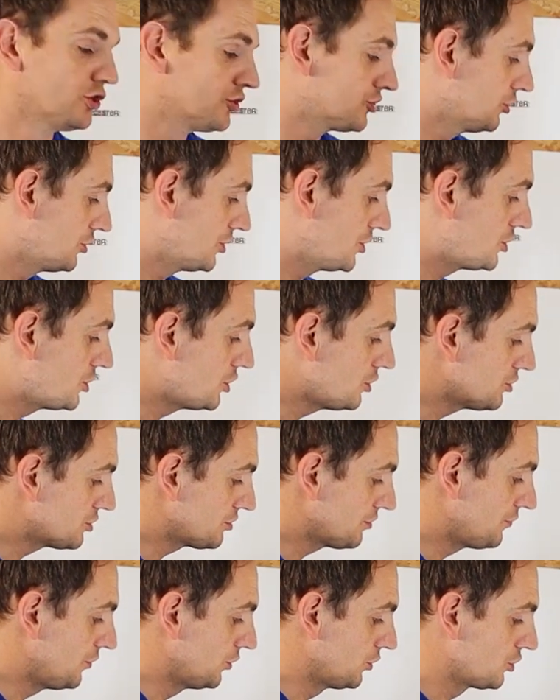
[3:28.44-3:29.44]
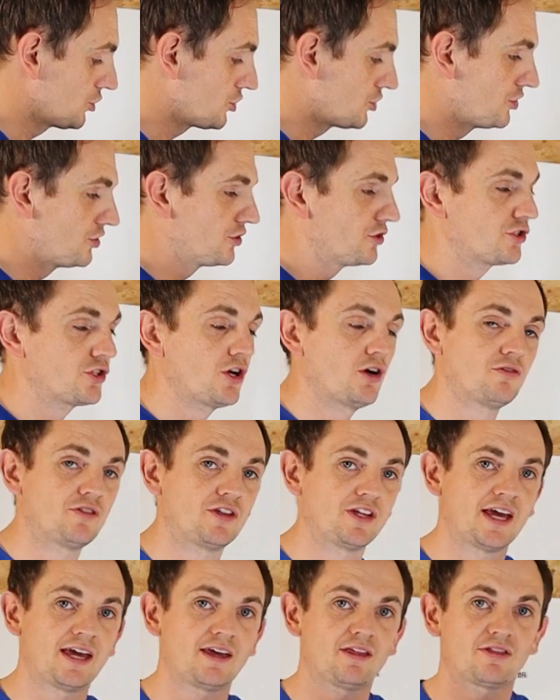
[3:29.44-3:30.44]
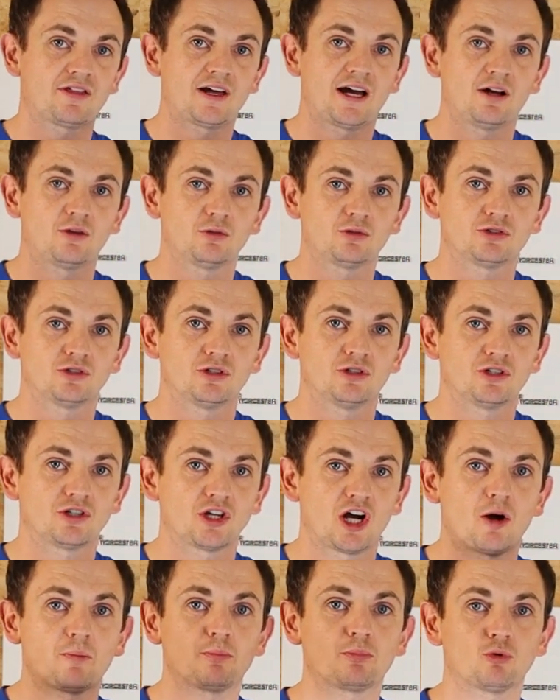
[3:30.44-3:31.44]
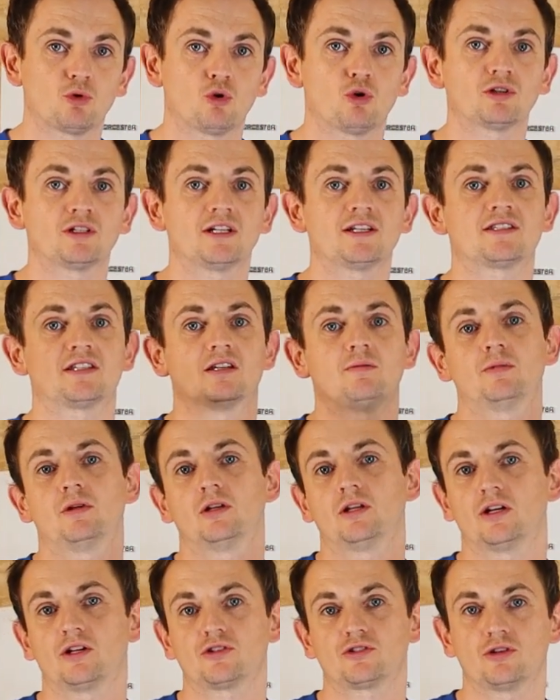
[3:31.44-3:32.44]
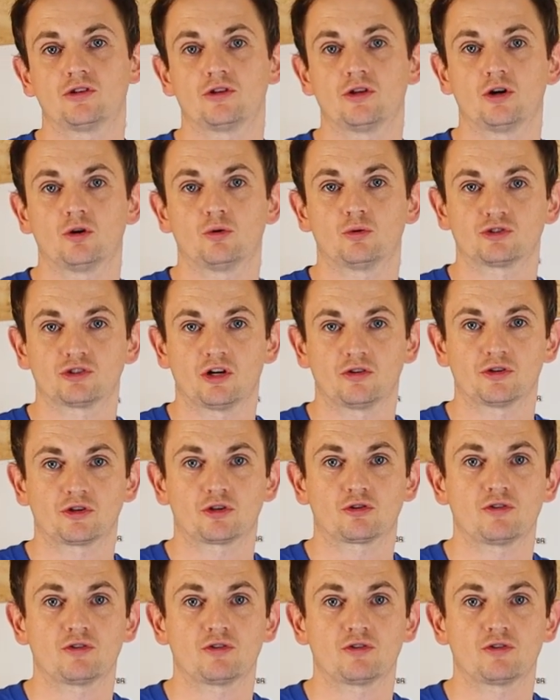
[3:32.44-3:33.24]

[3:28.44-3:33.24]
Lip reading: So the user functions of the 8000 are broadly similar to those on the